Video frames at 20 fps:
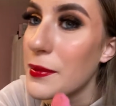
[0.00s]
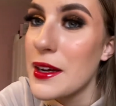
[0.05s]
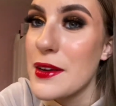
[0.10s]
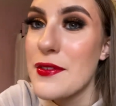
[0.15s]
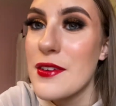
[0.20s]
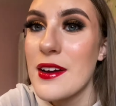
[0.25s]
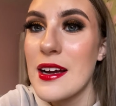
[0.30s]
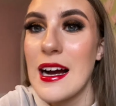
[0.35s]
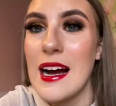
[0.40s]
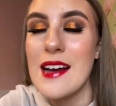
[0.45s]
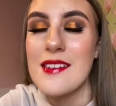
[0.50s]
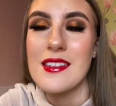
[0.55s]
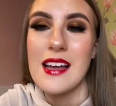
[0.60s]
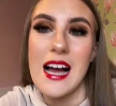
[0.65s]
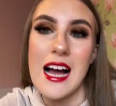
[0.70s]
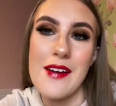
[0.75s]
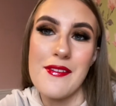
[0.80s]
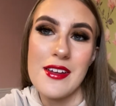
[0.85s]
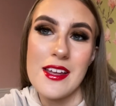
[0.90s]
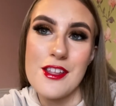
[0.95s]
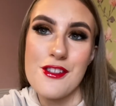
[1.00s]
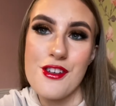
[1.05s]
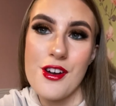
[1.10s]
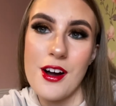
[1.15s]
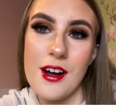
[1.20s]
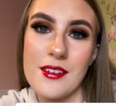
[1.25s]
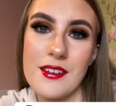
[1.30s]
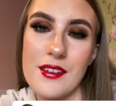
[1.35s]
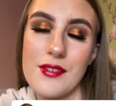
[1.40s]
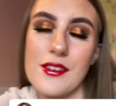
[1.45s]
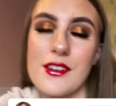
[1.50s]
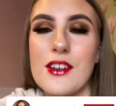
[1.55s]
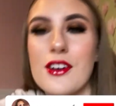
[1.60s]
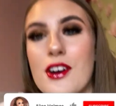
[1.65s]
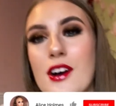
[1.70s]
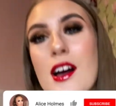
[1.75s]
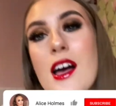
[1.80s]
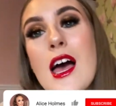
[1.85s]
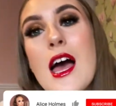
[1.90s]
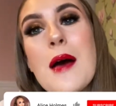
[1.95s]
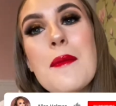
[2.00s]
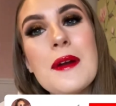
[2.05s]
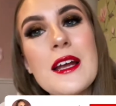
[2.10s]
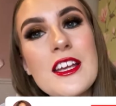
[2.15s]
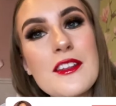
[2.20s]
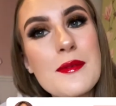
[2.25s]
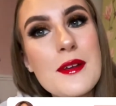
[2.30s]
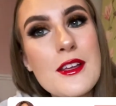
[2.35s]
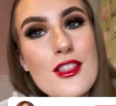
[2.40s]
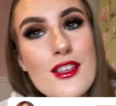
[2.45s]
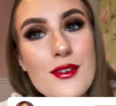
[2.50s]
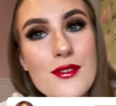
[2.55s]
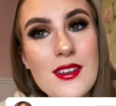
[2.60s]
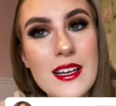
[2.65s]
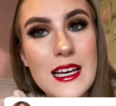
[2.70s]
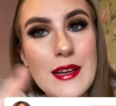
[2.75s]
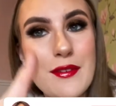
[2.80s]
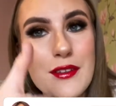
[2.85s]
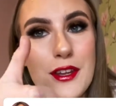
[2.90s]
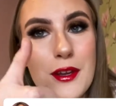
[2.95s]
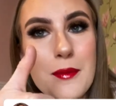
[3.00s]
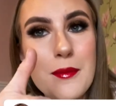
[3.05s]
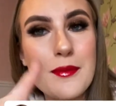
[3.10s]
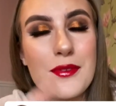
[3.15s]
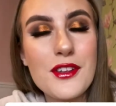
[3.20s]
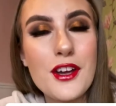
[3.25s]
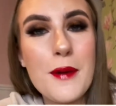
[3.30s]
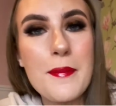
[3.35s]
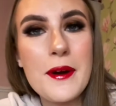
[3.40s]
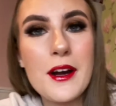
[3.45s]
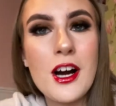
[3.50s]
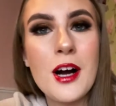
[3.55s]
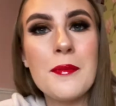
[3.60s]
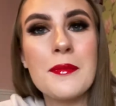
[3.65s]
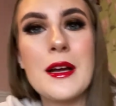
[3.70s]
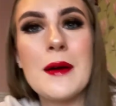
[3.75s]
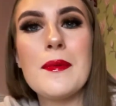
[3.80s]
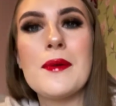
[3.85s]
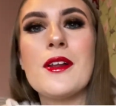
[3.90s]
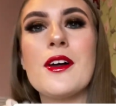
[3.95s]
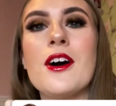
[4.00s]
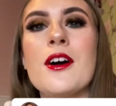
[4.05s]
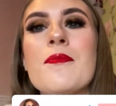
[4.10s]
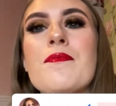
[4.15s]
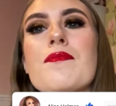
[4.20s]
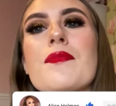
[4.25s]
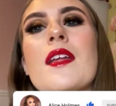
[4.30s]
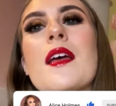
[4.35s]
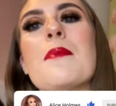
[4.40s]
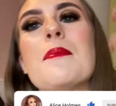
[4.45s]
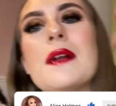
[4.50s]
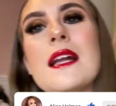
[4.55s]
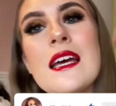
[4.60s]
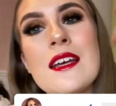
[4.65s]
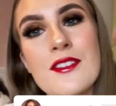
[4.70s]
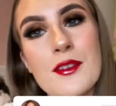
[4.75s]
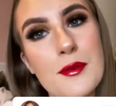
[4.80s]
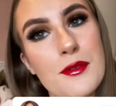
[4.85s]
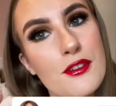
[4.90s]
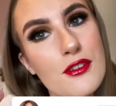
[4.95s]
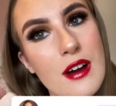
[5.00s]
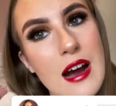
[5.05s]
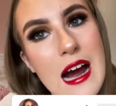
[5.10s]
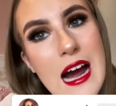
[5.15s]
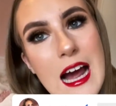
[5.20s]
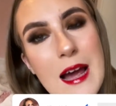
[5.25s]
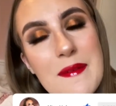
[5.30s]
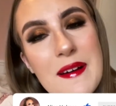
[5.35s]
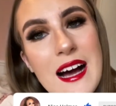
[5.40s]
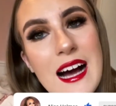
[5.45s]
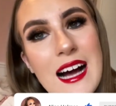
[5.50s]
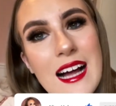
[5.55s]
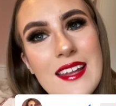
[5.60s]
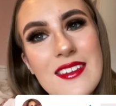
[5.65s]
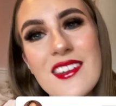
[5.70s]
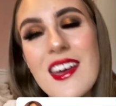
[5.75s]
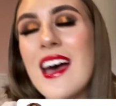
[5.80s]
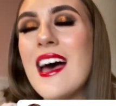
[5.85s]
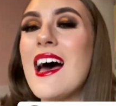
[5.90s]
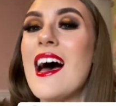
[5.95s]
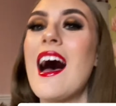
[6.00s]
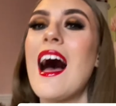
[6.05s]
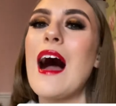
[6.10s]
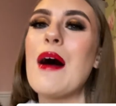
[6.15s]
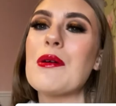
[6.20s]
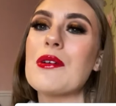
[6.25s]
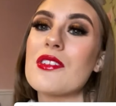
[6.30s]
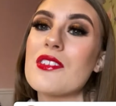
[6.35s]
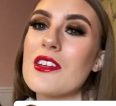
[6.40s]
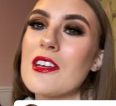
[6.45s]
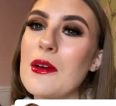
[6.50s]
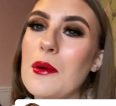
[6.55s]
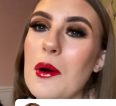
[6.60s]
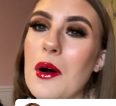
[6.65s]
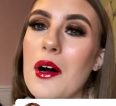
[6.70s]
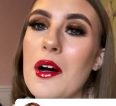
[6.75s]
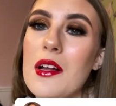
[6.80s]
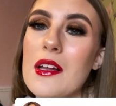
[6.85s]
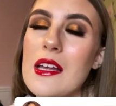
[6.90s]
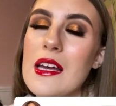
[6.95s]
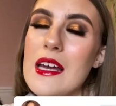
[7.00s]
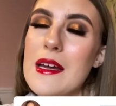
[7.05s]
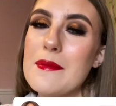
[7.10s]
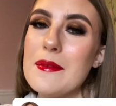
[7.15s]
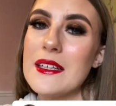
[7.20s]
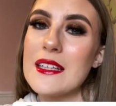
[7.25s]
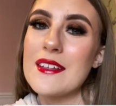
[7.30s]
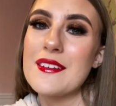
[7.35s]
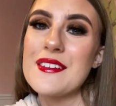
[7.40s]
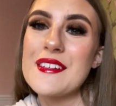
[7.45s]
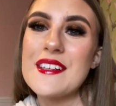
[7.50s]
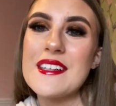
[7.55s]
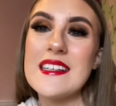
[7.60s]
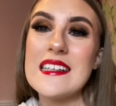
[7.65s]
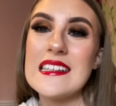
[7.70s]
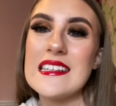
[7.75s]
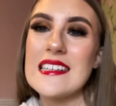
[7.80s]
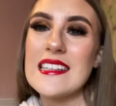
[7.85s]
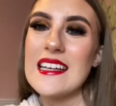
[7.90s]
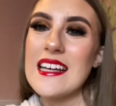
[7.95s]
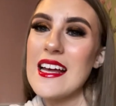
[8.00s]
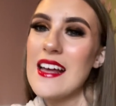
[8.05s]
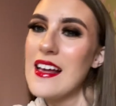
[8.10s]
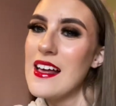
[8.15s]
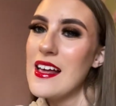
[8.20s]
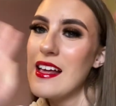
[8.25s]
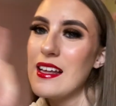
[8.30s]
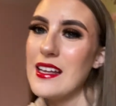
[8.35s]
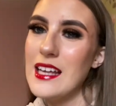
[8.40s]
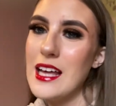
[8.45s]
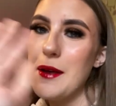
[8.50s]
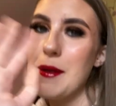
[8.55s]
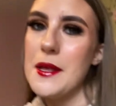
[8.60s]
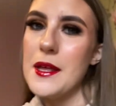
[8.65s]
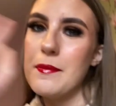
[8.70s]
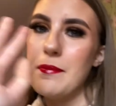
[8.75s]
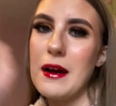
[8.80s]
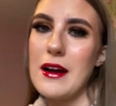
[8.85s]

if you guys have enjoyed this video, please make sure to leave a thumbs up, comment down below, please subscribe, and I will see you all in my next video. Bye